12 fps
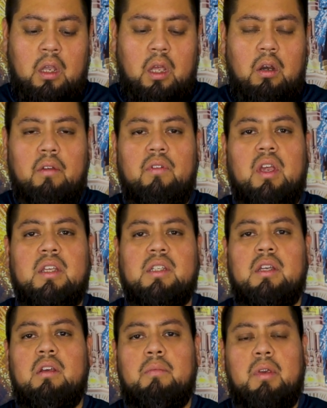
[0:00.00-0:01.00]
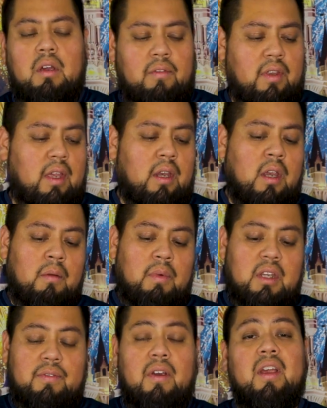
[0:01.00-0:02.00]
I don't know if you guys can hear me off of that,
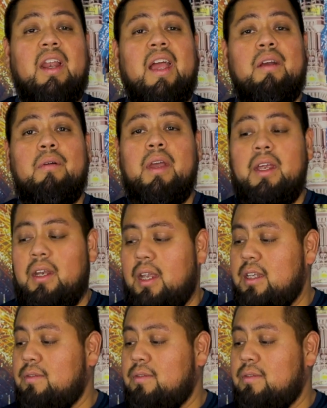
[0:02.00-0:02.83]
but it's very lightweight.